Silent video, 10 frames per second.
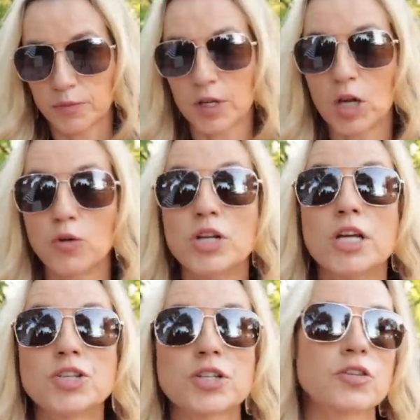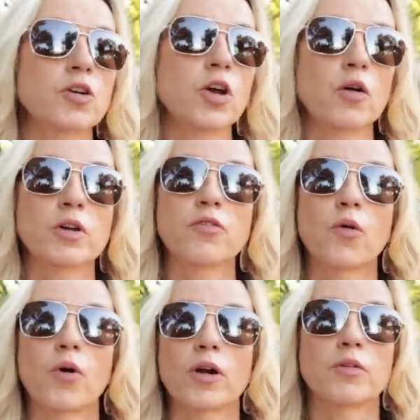niche that they're going
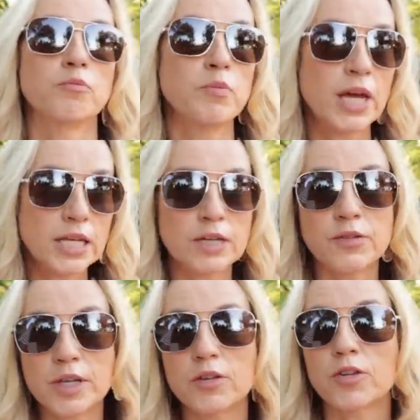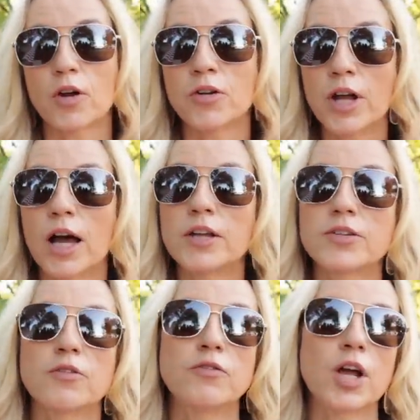for. Many of these are not
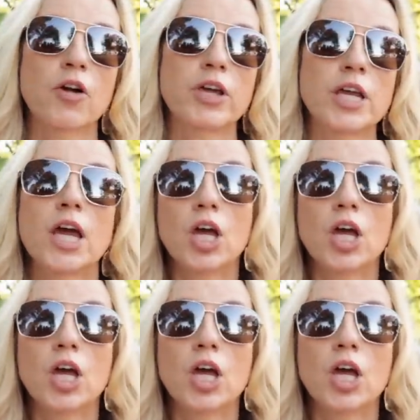very